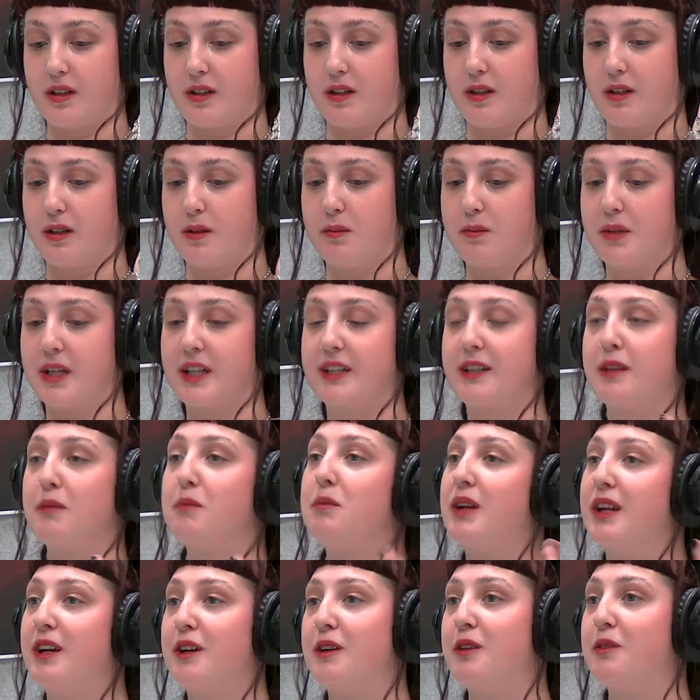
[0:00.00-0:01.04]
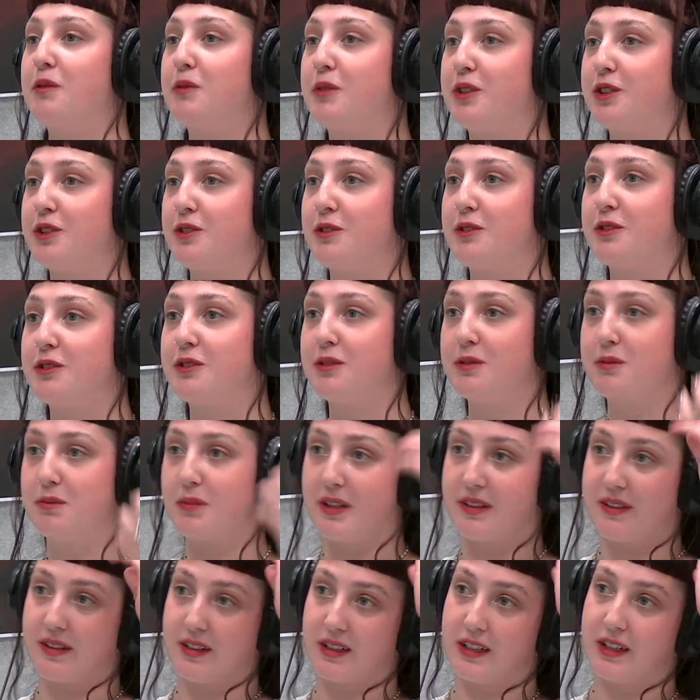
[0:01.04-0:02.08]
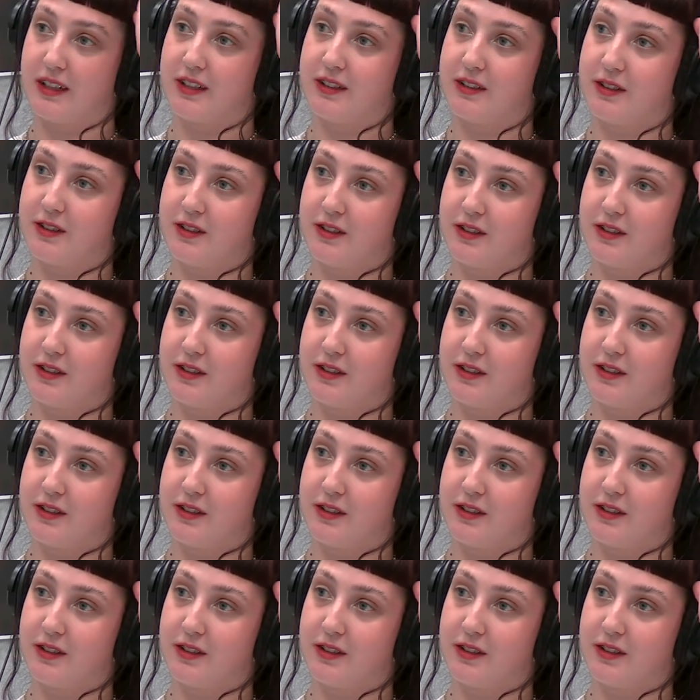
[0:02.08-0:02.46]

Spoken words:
make them play with you, basically.